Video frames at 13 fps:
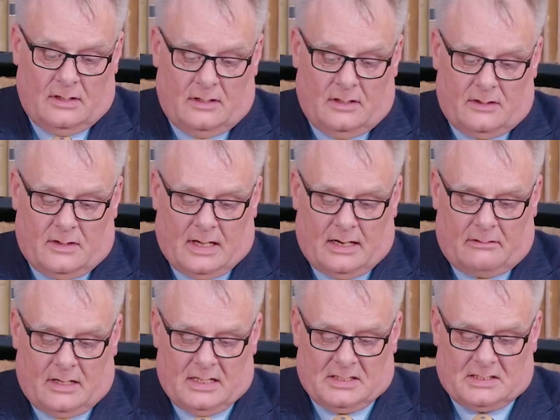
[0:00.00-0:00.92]
that
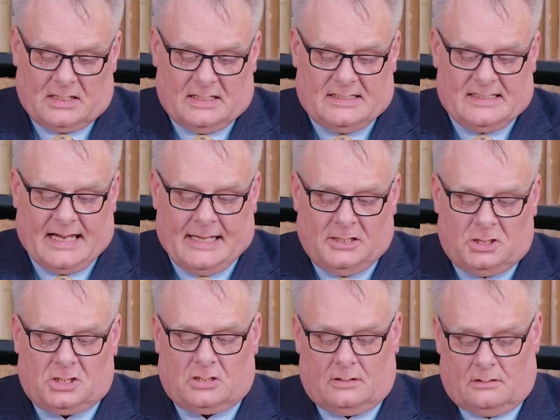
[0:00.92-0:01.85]
there is a
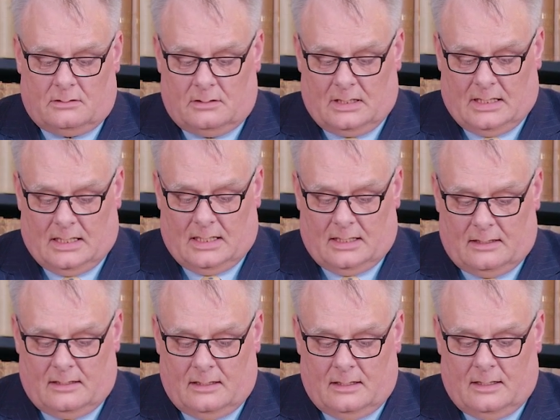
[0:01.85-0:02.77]
tension
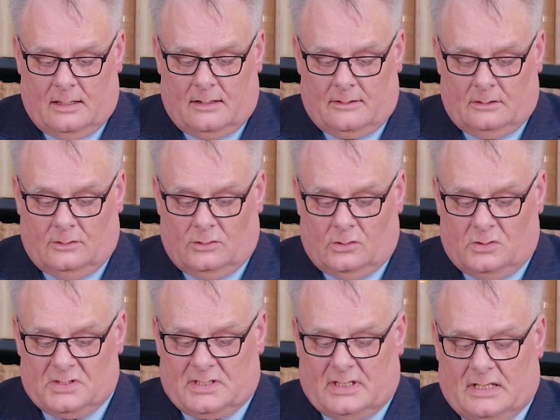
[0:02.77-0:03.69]
in the
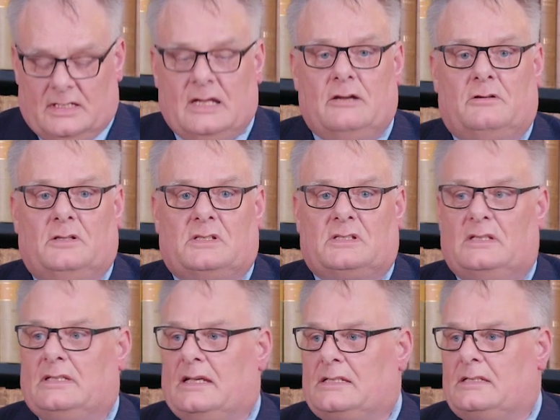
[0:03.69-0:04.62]
law's adherence
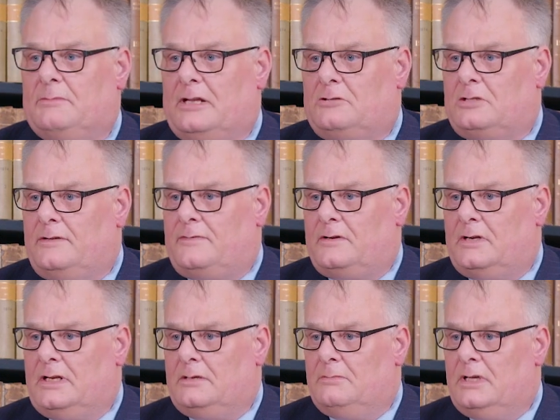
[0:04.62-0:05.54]
to testamentary
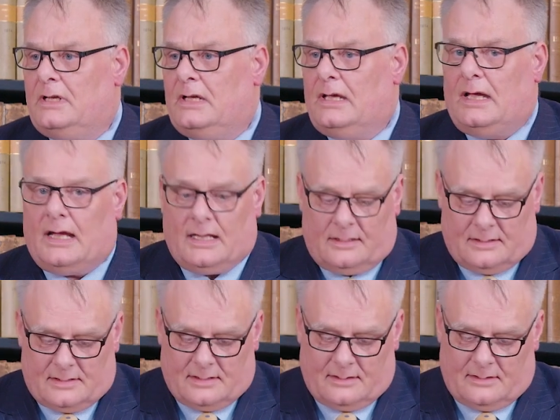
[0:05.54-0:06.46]
freedom
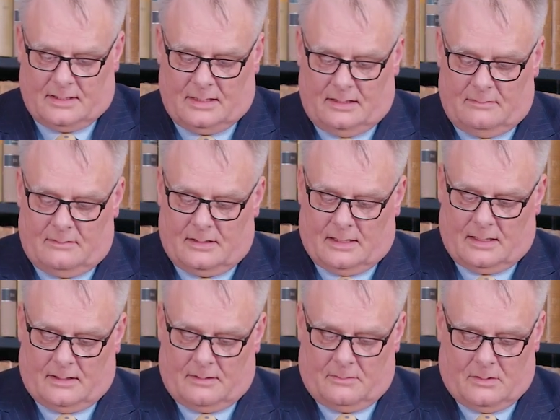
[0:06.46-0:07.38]
and the
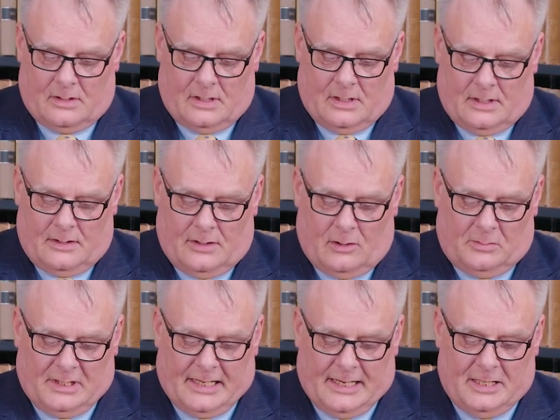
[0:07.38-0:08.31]

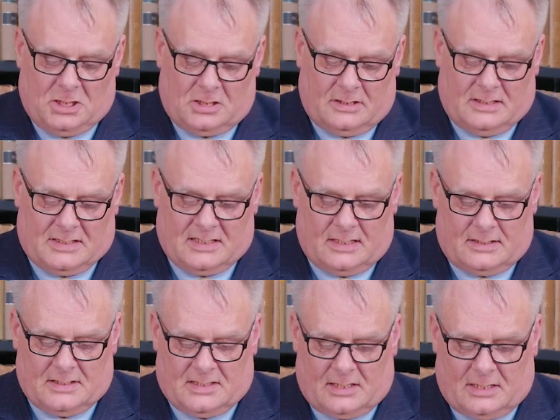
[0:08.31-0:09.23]
obligation in
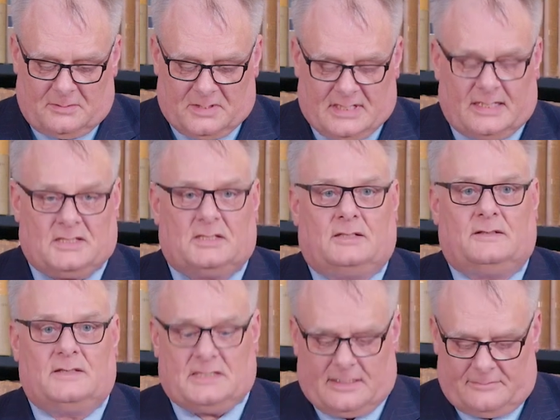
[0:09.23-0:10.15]
certain circumstances
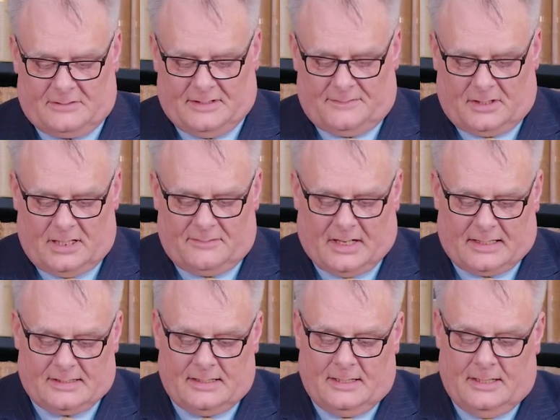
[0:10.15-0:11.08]
under the 75
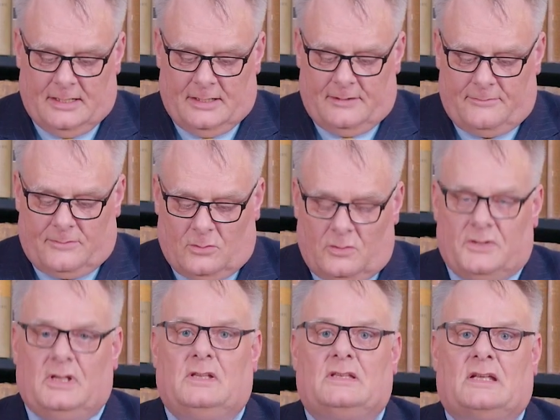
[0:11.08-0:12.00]
Act for
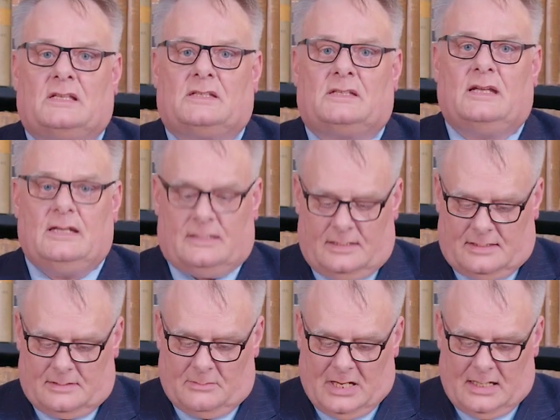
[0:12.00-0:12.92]
the testator
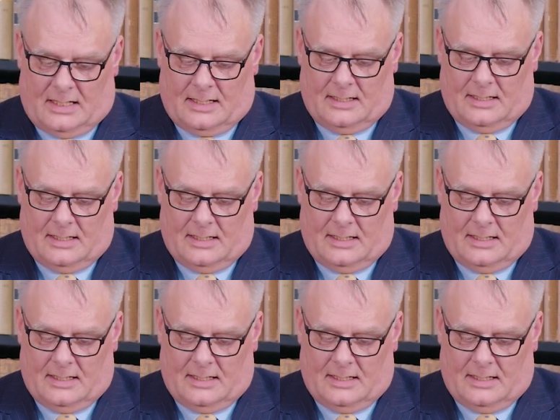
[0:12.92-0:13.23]
to make